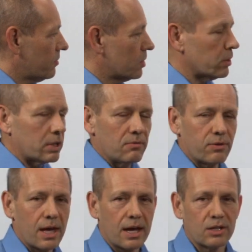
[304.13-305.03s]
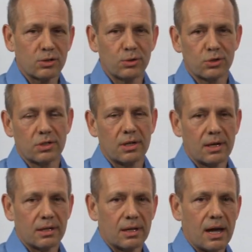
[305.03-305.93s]
if you're looking for that kind of solution,
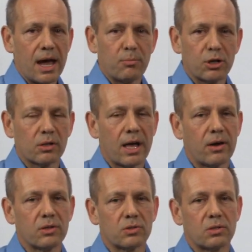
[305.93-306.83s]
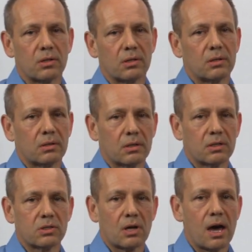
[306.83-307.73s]
hybrid cloud is the,
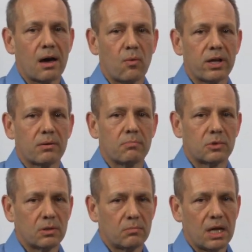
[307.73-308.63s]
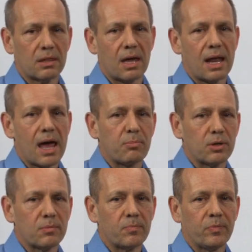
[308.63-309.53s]
is the hot way to, to make that
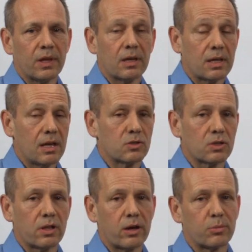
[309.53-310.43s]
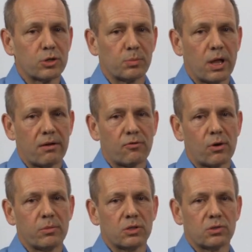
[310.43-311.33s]
happen. Cadence CloudBurst
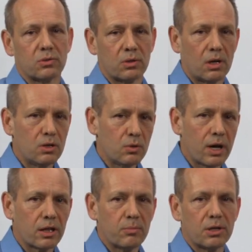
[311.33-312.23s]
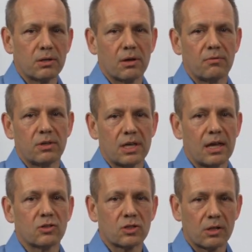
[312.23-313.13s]
platform is a new element of the
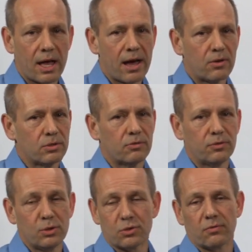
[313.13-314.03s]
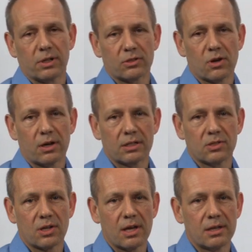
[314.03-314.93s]
Cadence Cloud, the future of electronic
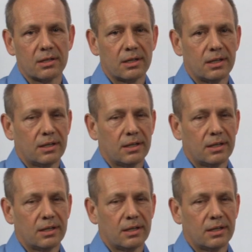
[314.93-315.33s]
design.